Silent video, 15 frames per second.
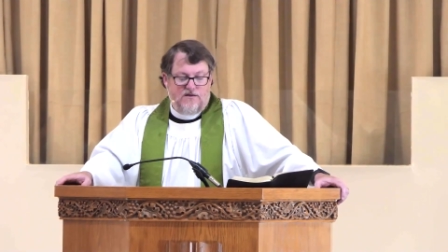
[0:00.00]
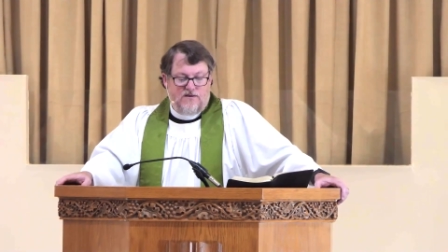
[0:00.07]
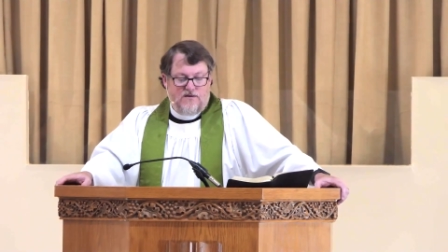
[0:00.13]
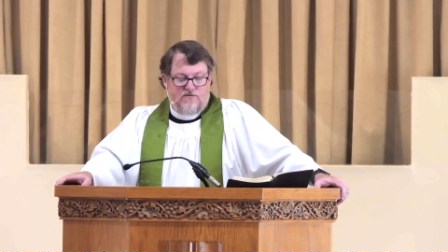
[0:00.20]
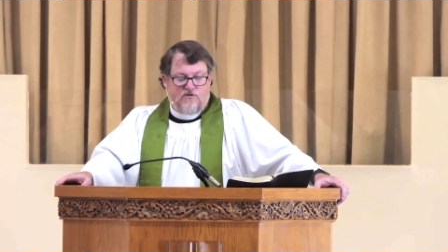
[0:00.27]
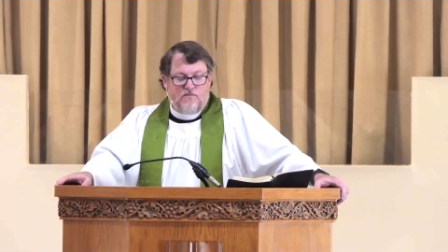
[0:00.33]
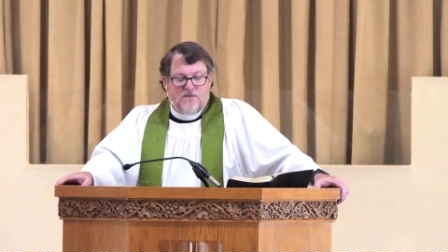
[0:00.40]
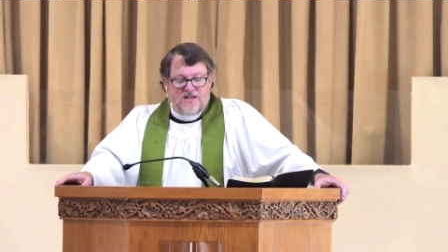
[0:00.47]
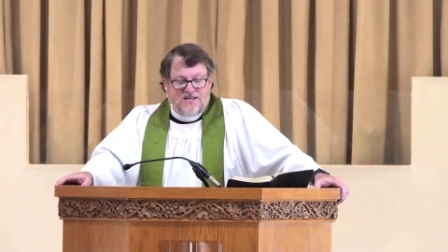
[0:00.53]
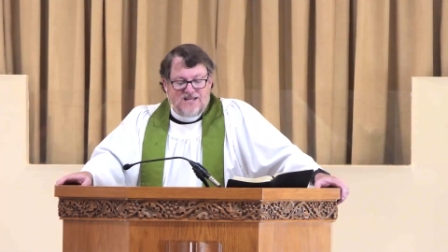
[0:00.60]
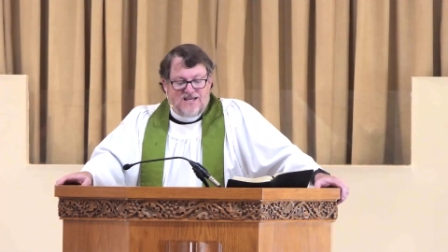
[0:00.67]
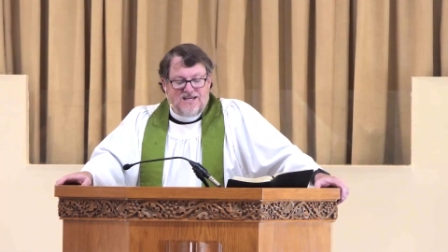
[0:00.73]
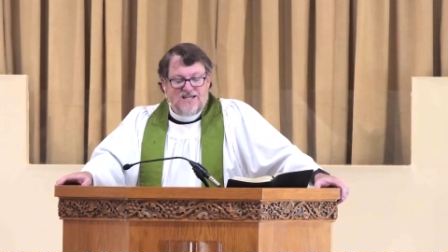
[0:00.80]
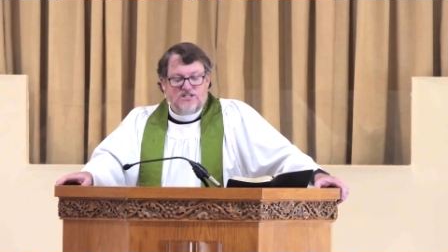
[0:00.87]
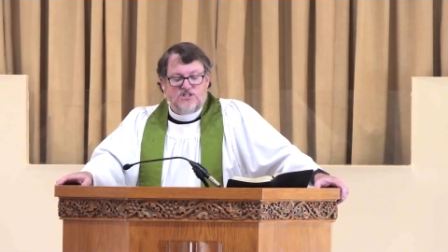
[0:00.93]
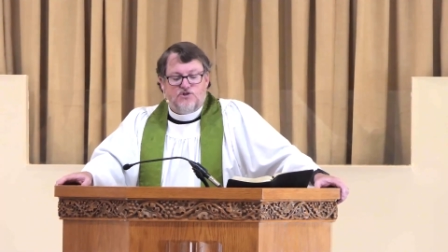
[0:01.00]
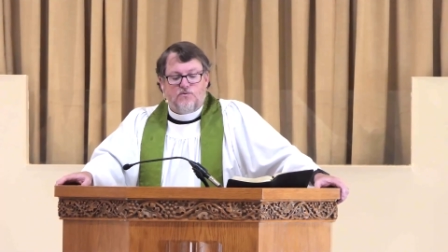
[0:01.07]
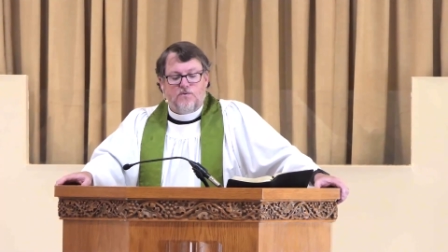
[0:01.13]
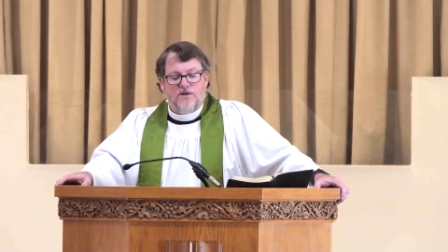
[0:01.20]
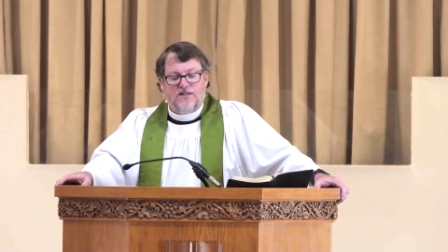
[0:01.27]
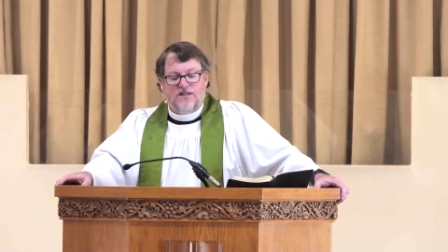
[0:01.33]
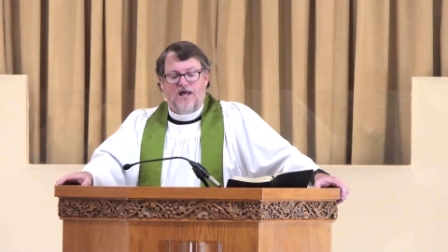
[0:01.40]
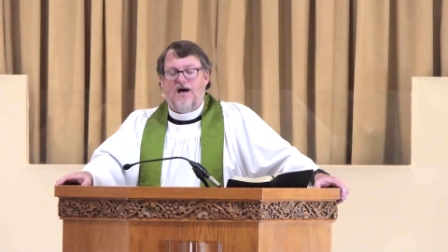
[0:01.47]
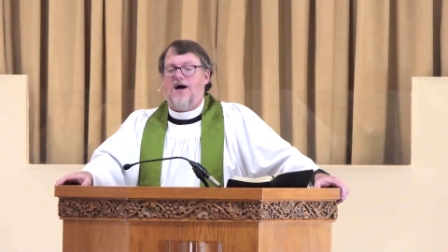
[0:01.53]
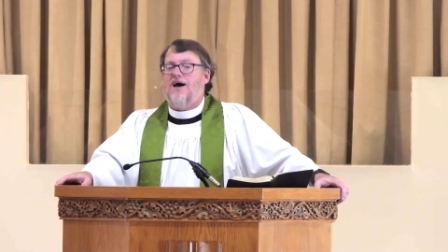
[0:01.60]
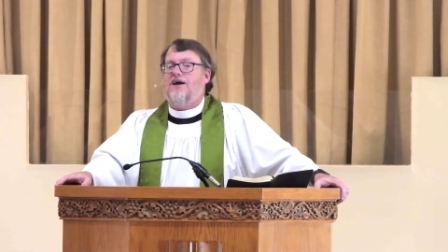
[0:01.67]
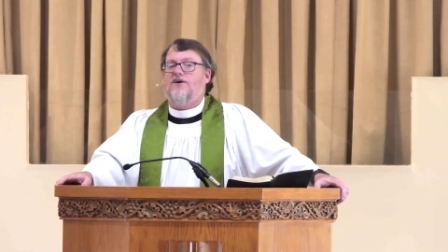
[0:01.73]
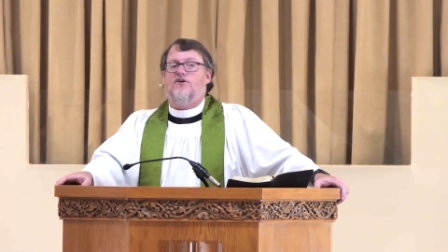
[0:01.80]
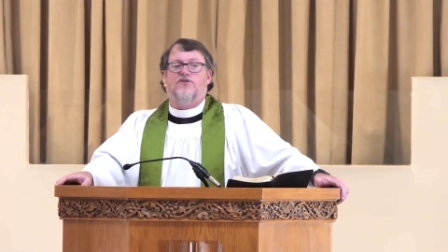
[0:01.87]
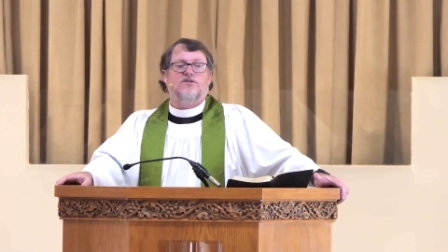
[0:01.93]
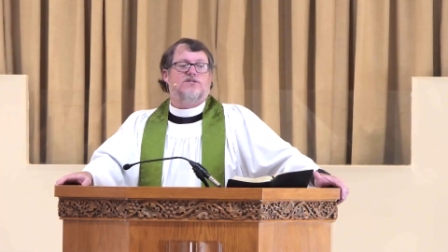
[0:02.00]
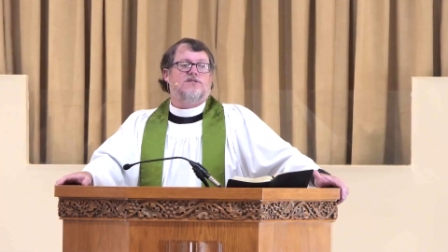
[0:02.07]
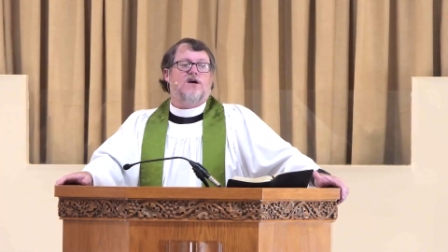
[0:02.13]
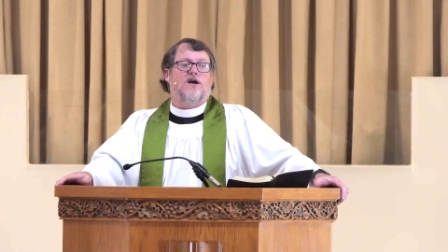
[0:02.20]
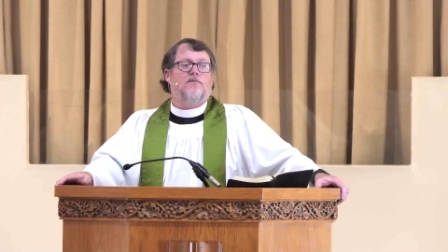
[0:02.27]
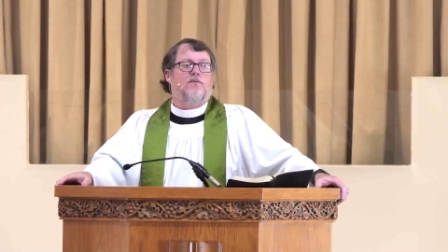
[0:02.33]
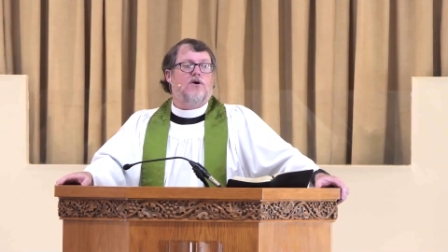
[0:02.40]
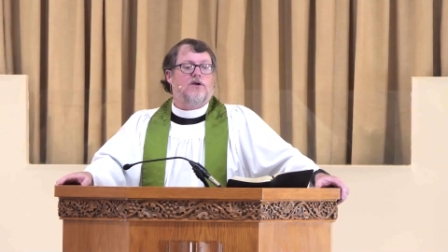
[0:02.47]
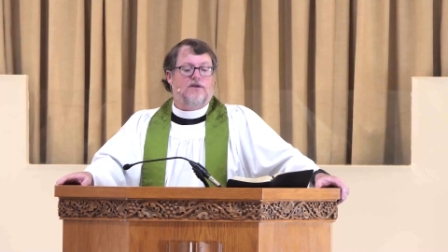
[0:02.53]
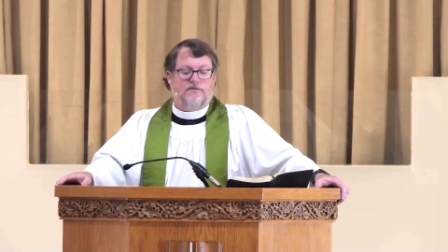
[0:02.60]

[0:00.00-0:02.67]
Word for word: from the need to rely on the stock market